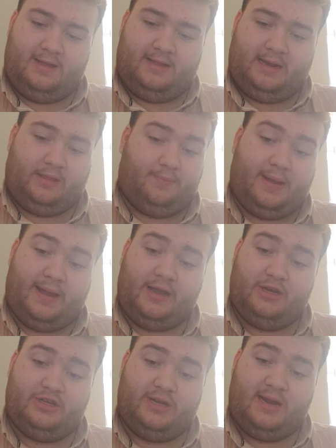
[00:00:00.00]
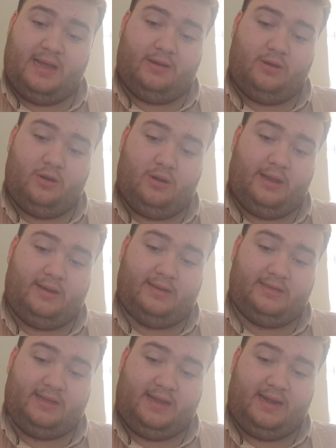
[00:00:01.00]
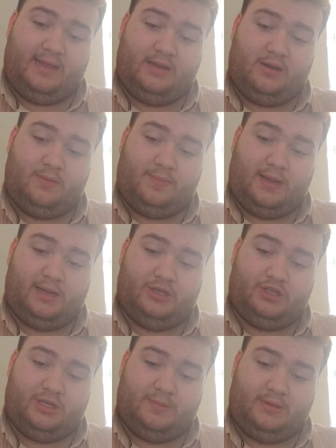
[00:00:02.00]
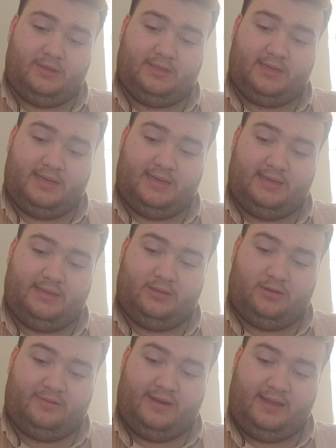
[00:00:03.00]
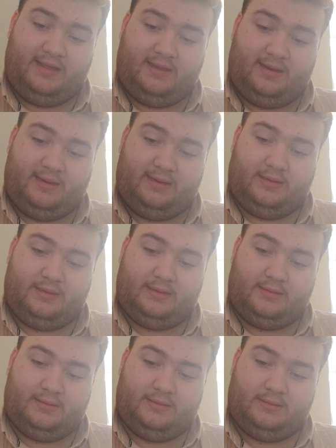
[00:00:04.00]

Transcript: like the packaging it didn't say anything on the packaging about the size or anything like that.